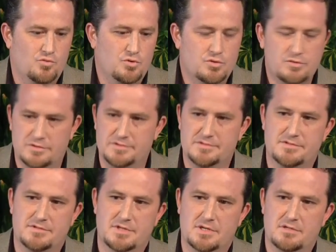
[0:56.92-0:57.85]

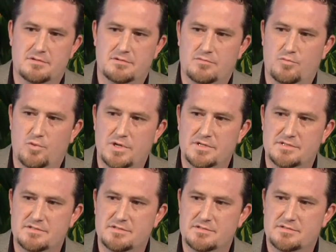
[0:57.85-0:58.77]
rules that
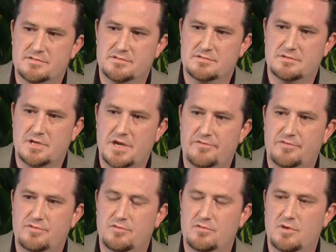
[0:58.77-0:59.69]
witnesses have
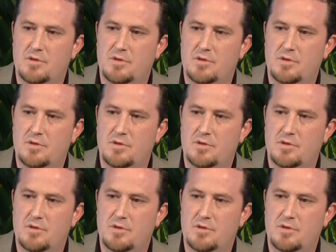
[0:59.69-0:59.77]
to